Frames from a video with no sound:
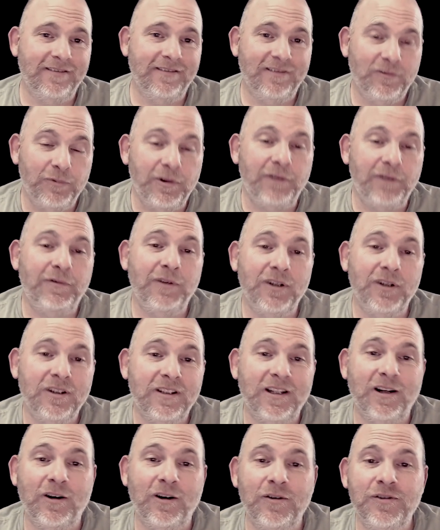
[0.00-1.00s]
we feel
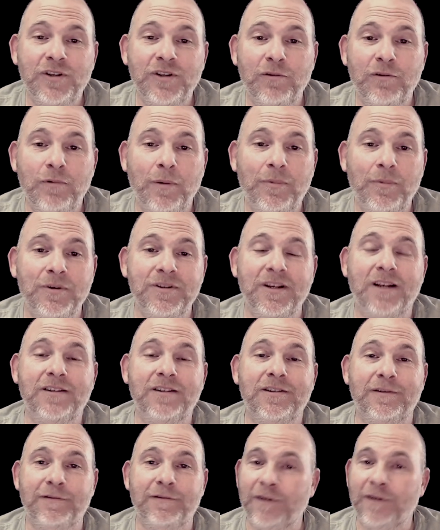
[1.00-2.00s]
that Ozone
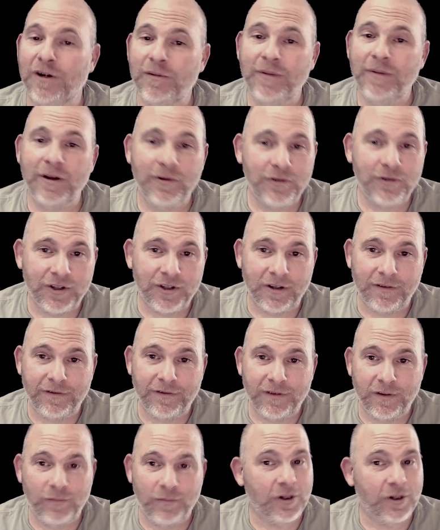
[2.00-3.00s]
represents a fundamental
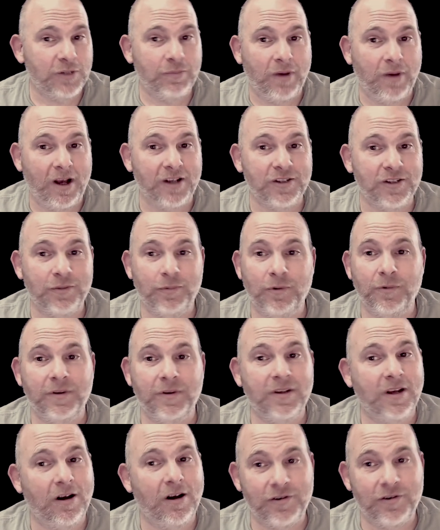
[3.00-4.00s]
shift in what is possible
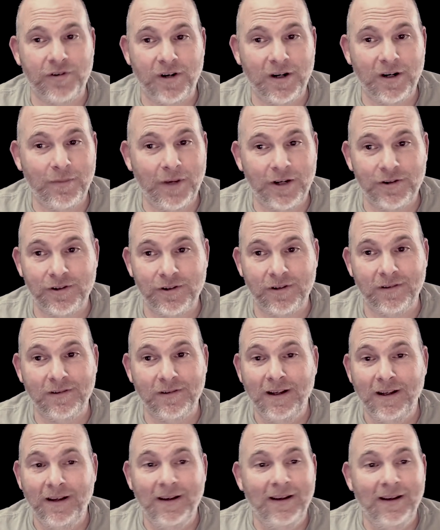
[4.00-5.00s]
with character animation
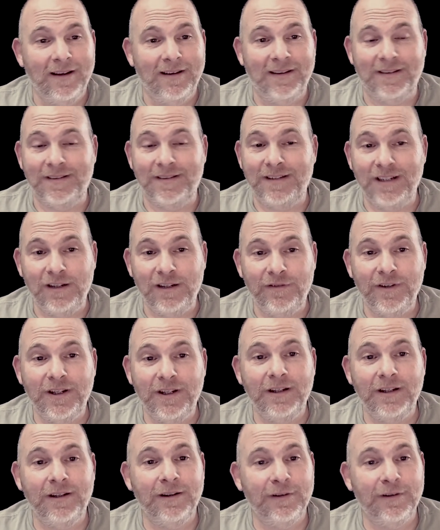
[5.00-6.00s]
in
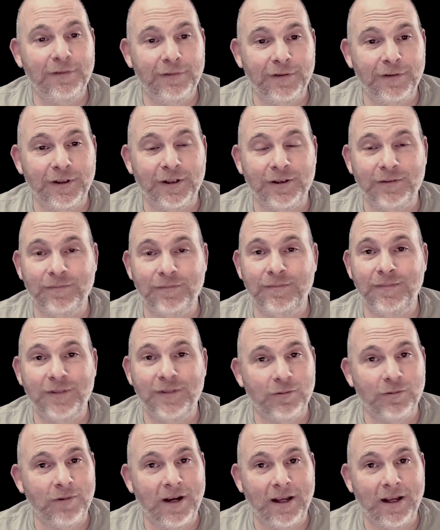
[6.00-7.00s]
TV, film,
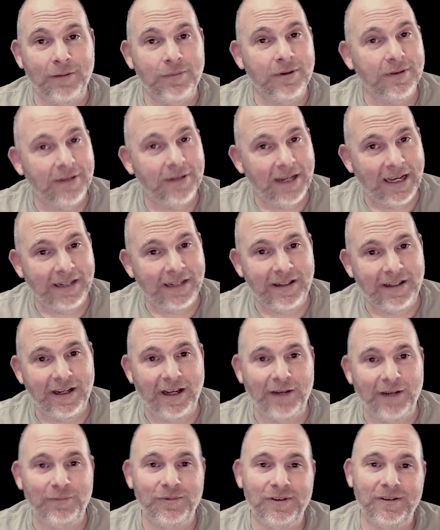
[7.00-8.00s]
the web, and in
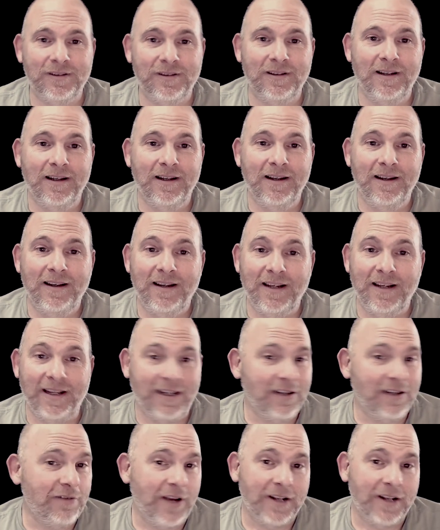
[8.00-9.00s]
games.
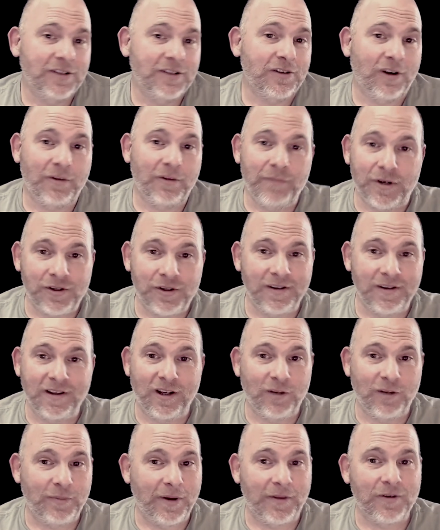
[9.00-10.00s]
It advances our mission to
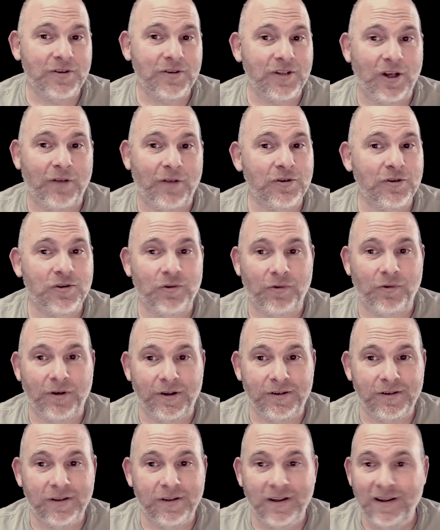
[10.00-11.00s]
help others tell their
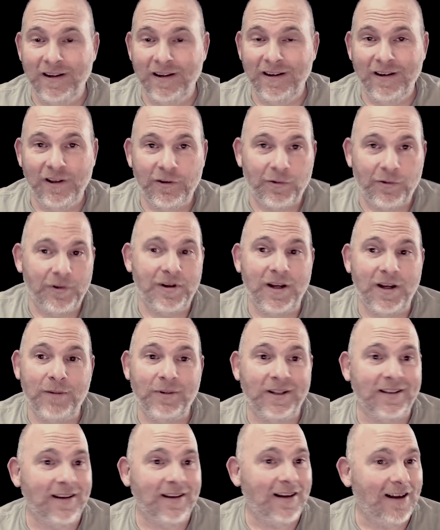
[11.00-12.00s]
stories through
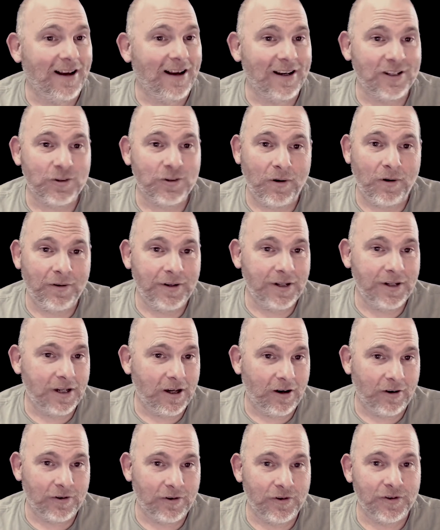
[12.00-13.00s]
enabling the highest quality
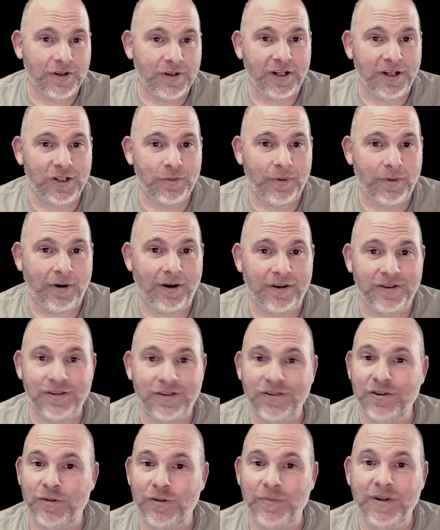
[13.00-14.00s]
characters and
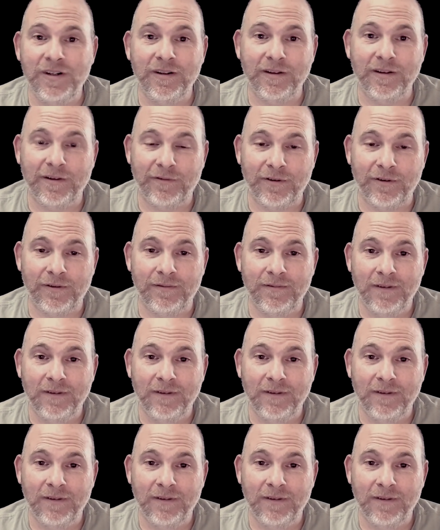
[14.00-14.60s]
experiences to be delivered